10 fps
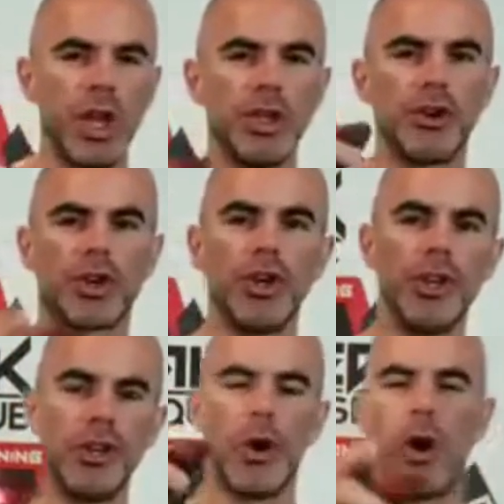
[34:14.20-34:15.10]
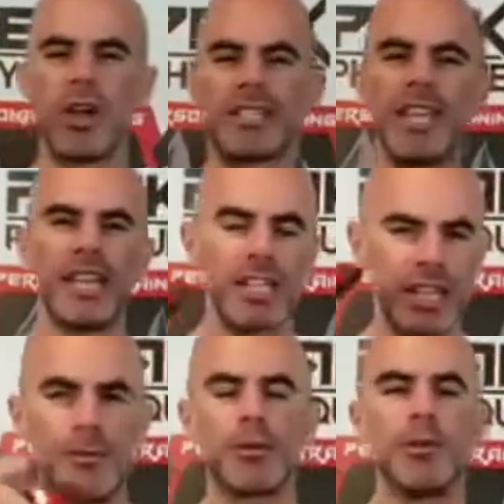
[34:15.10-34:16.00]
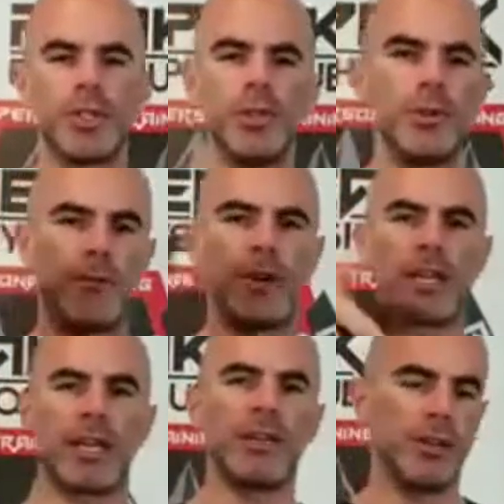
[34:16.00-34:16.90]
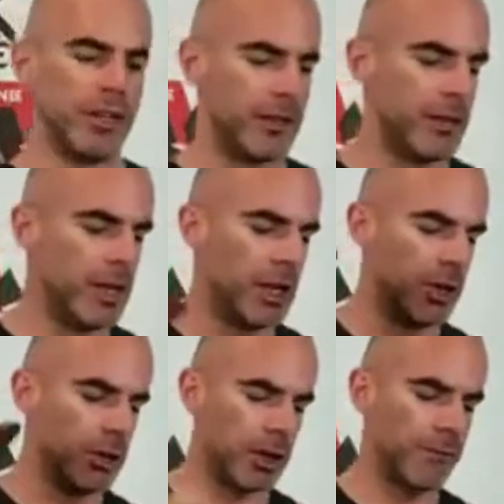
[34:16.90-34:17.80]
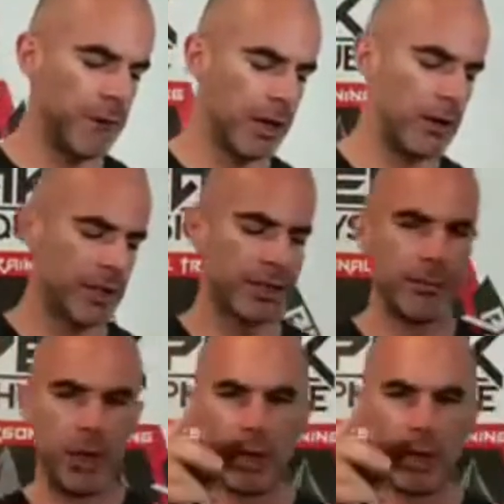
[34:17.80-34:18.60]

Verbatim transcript: You're good. You're all set. Keep doing what you're doing. You're fucking killing it. You're looking fucking awesome.